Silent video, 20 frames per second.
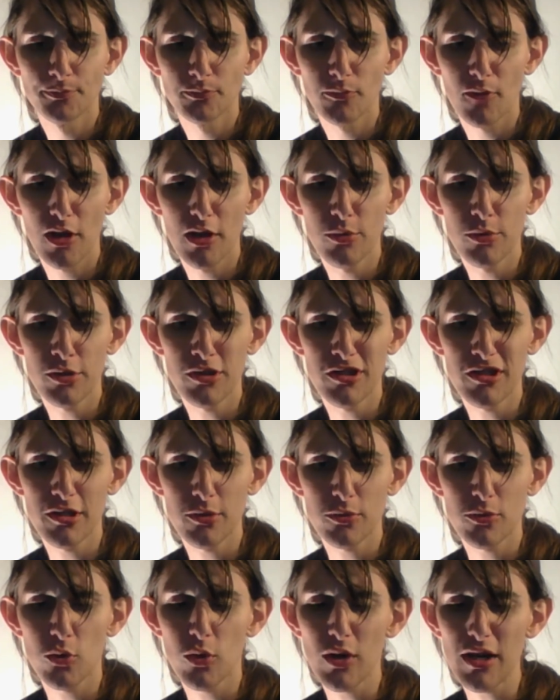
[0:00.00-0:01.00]
It was
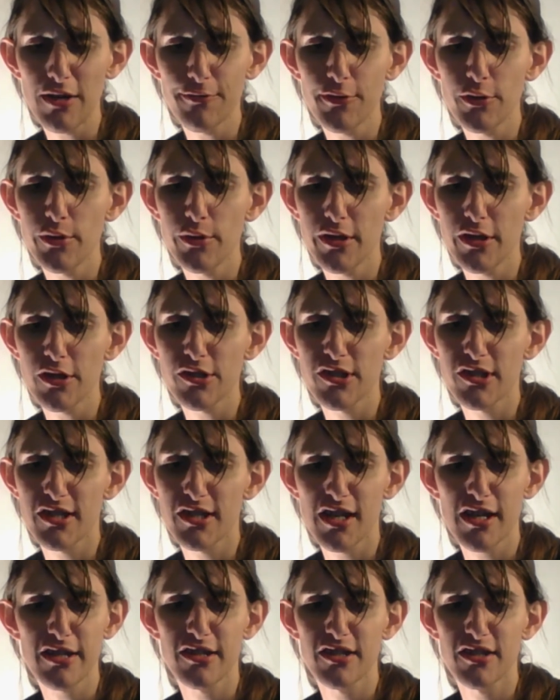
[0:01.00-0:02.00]
quite a few years in
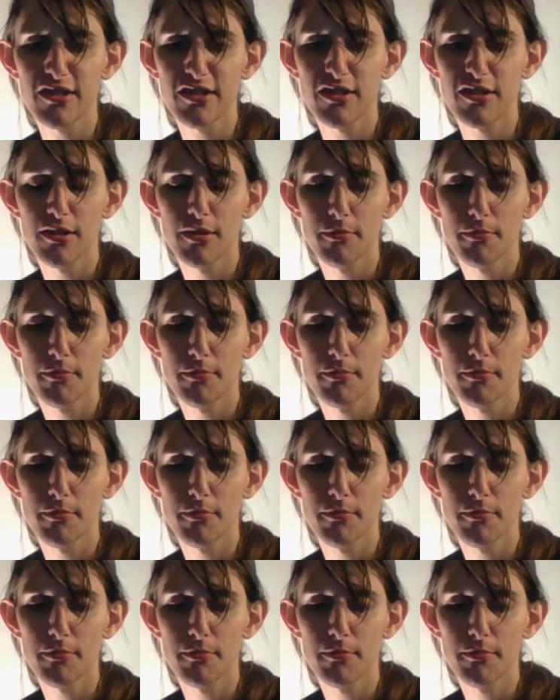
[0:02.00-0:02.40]
Texas.